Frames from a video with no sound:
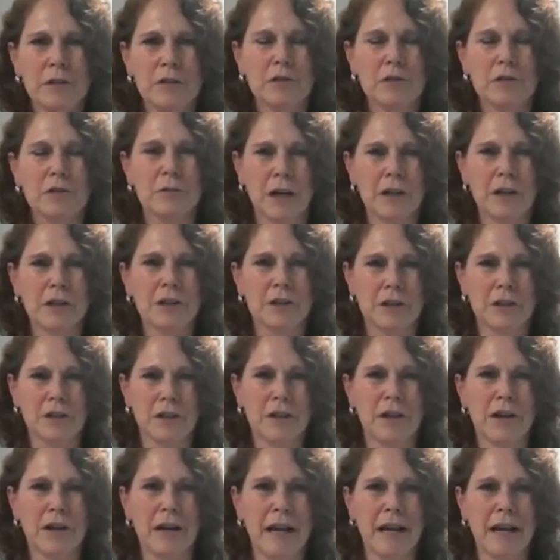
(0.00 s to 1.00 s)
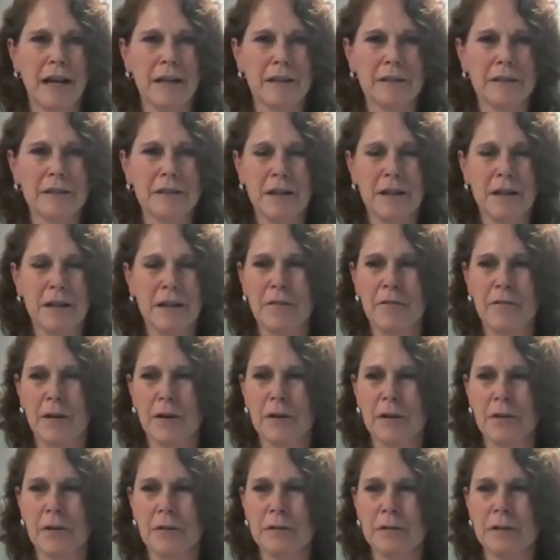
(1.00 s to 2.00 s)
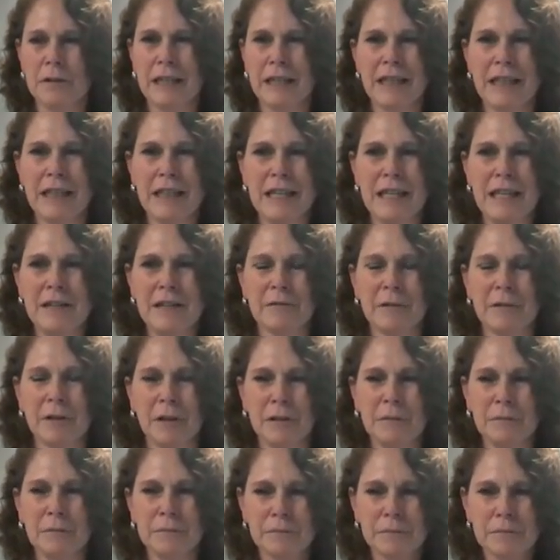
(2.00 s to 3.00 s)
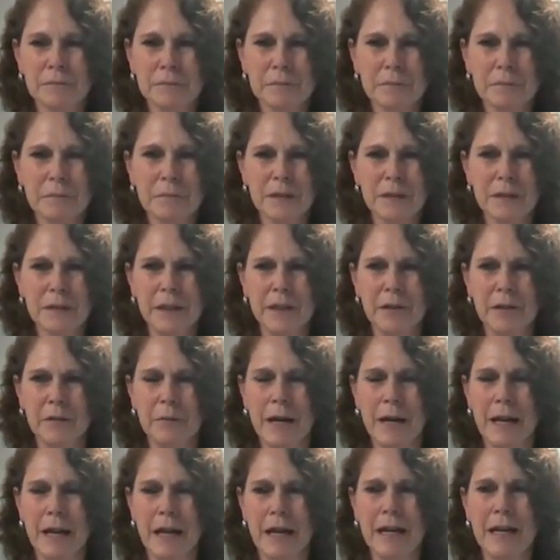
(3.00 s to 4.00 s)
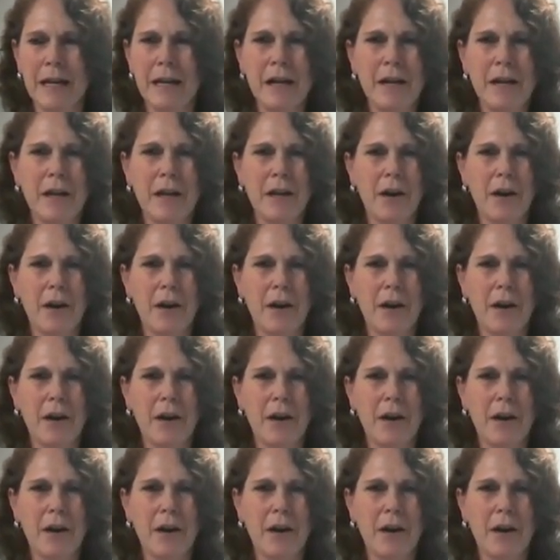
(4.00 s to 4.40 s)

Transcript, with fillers: structure as kind of our own cathedral in a way,